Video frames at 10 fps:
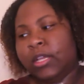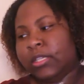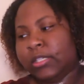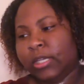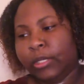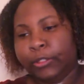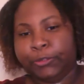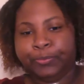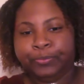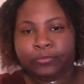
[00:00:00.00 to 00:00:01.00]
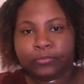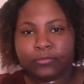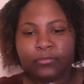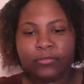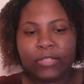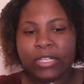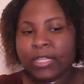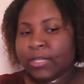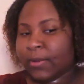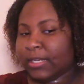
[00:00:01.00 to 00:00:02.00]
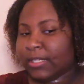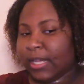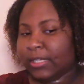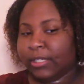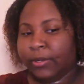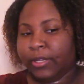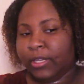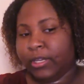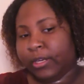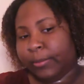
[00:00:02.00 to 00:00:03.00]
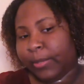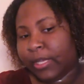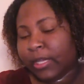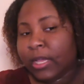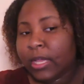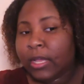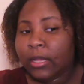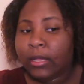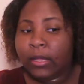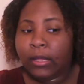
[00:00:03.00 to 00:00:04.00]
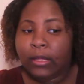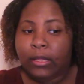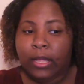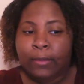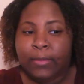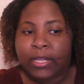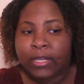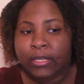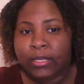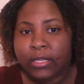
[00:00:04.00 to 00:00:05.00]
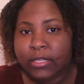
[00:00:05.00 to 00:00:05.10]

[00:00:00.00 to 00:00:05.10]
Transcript: So that's why I decided to go a year. But... I mean,